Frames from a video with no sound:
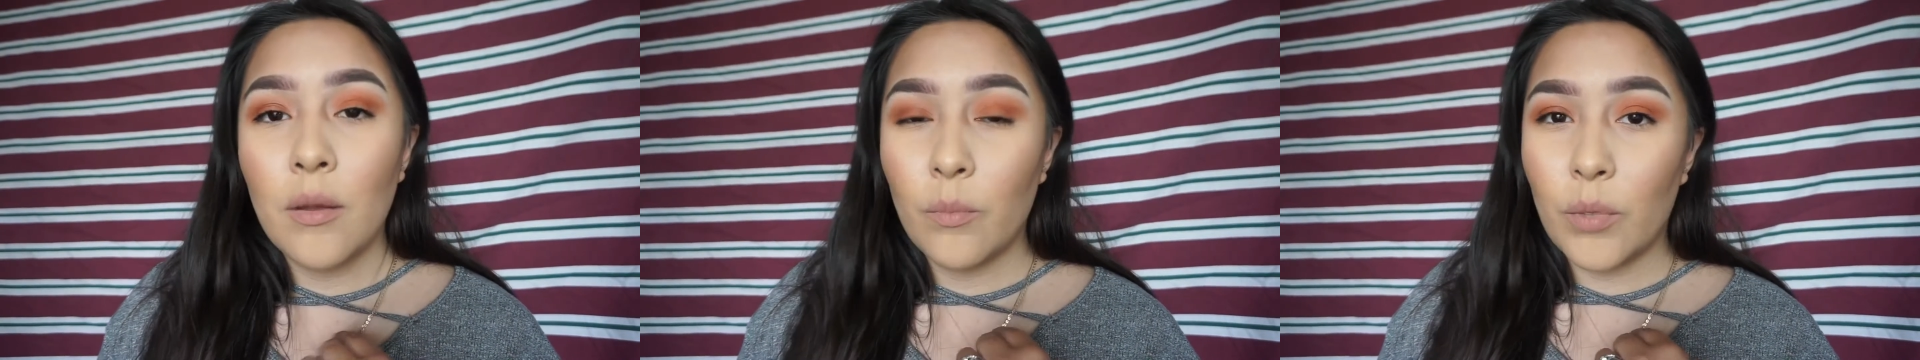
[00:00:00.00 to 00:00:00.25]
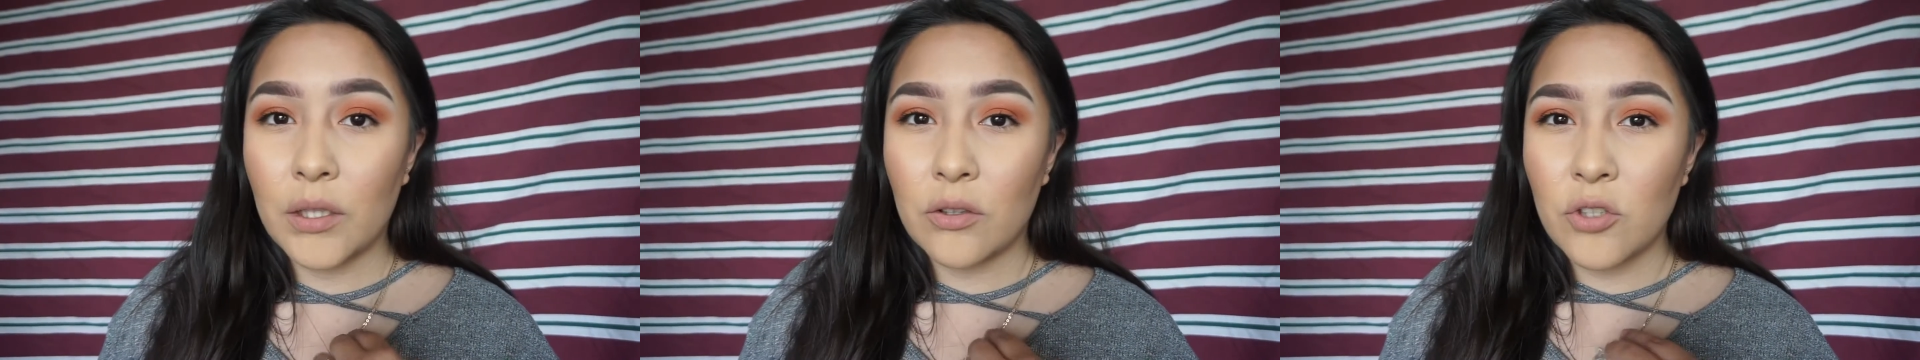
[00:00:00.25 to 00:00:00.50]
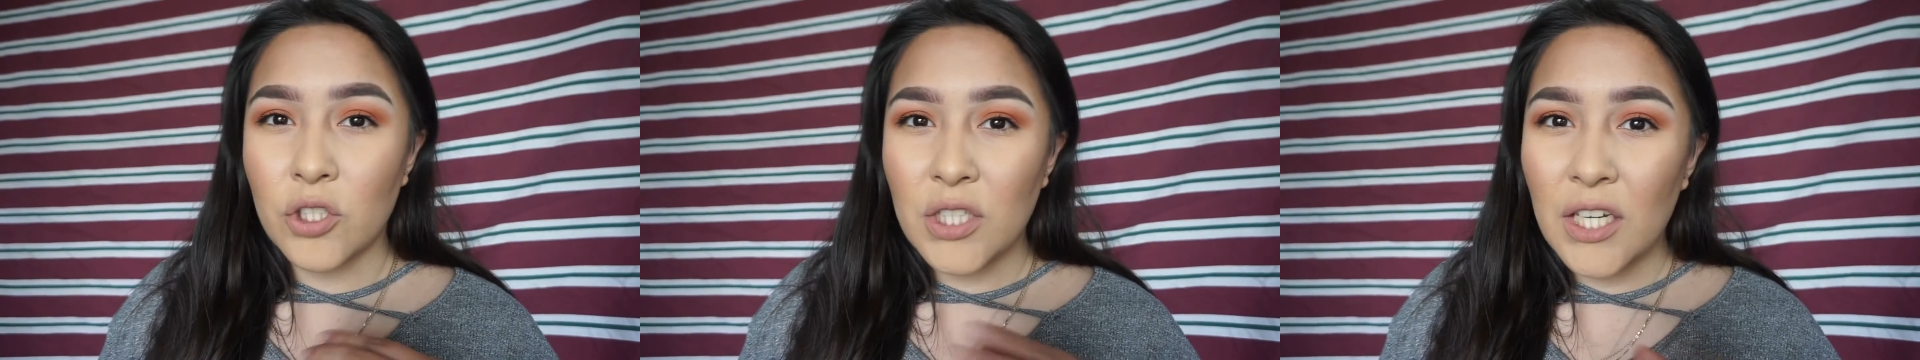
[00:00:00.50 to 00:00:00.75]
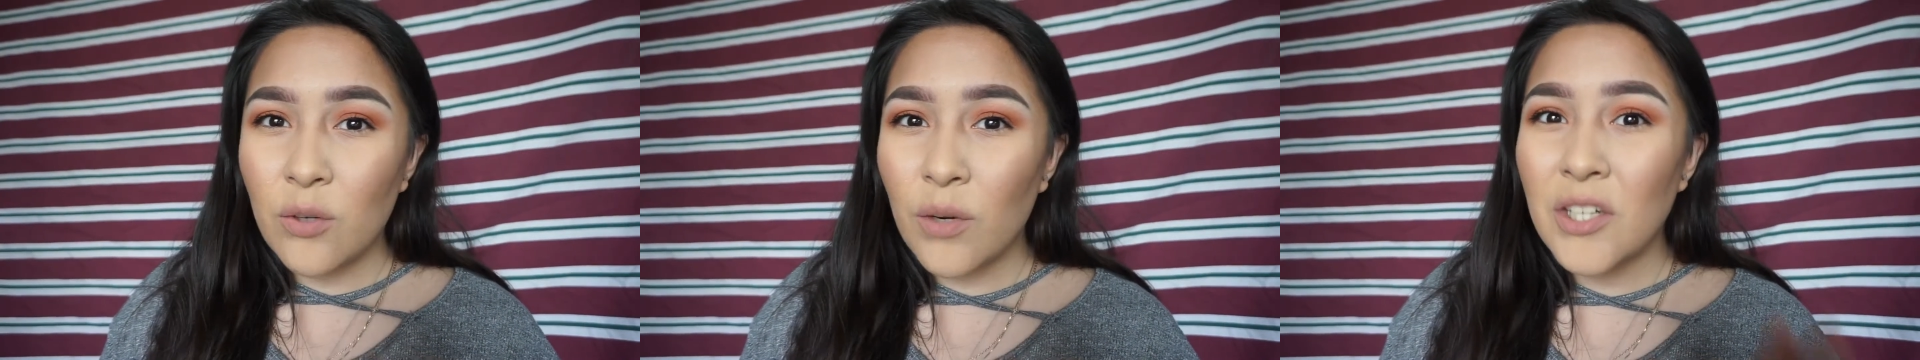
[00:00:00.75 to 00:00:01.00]
but their
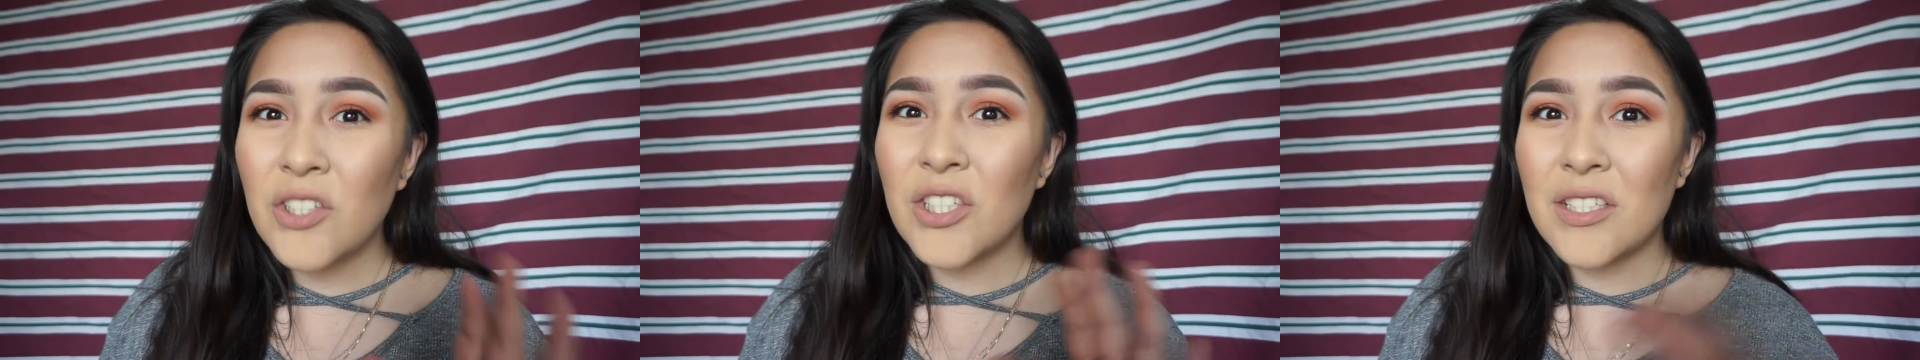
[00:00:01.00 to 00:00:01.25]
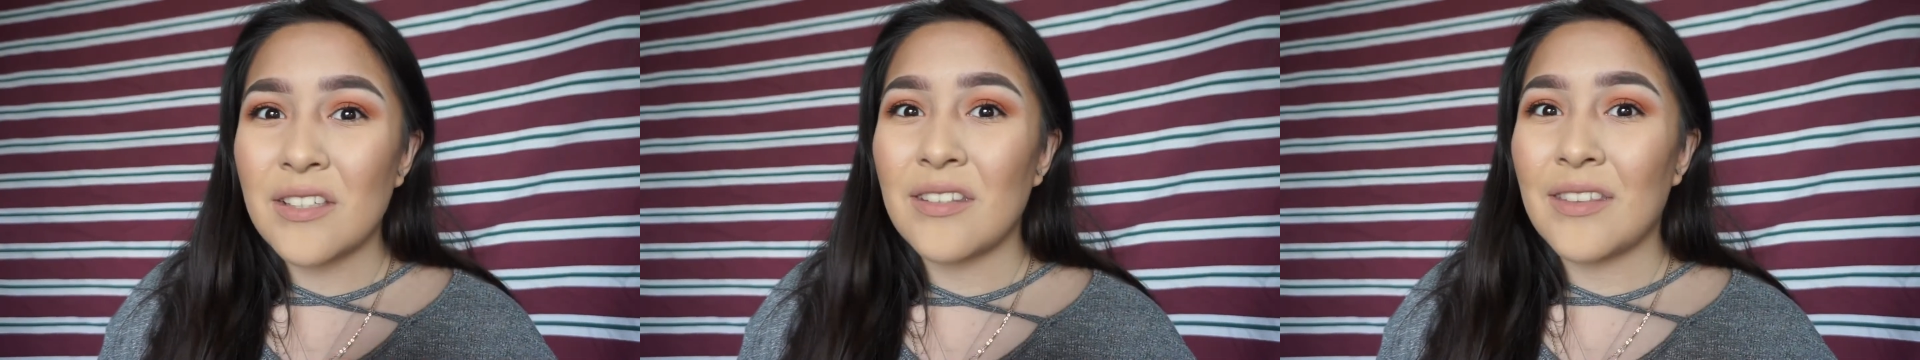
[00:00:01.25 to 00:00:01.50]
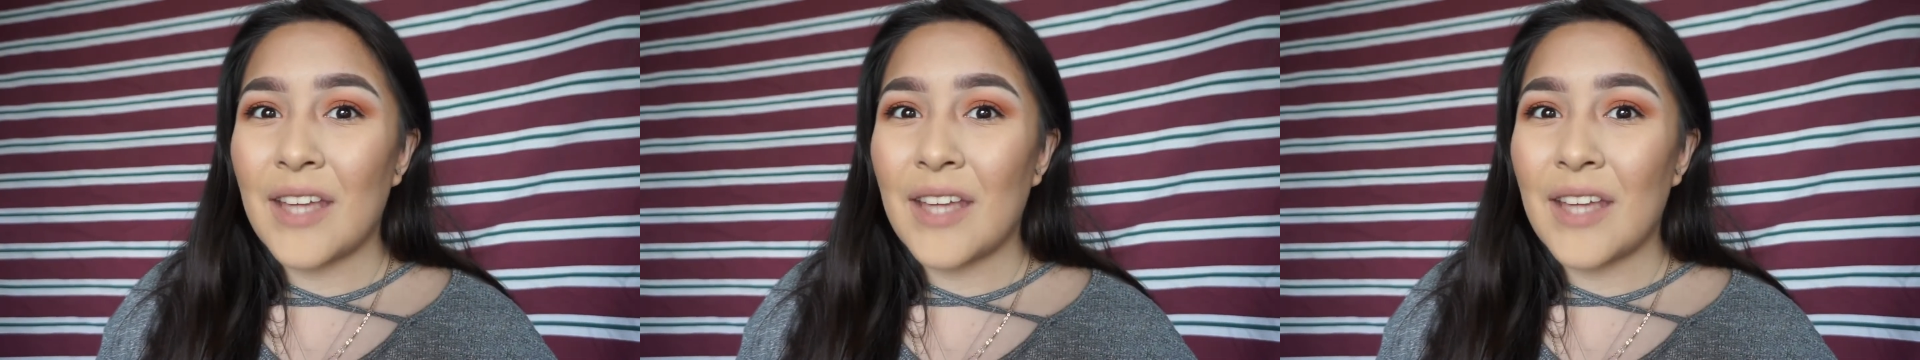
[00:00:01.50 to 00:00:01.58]
shade range isn't